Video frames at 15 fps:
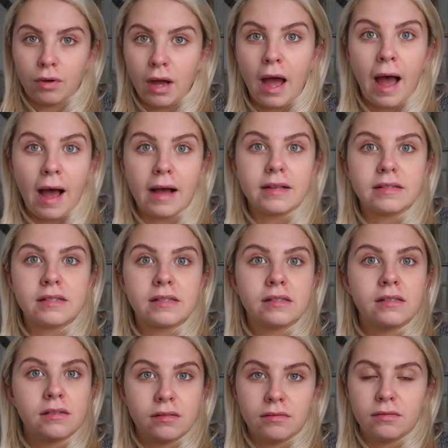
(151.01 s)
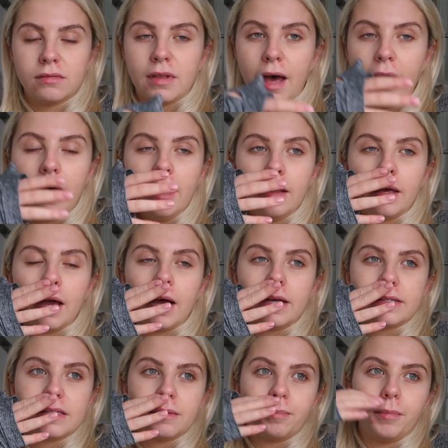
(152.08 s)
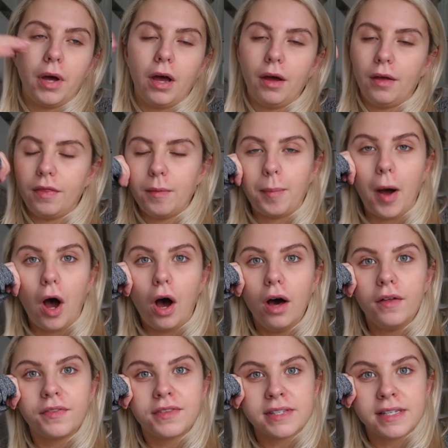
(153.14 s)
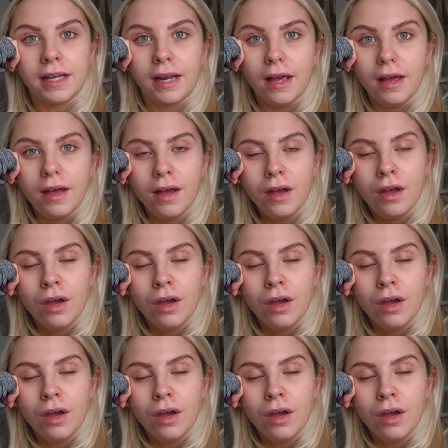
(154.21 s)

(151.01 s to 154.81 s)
has that. It has the baths in it,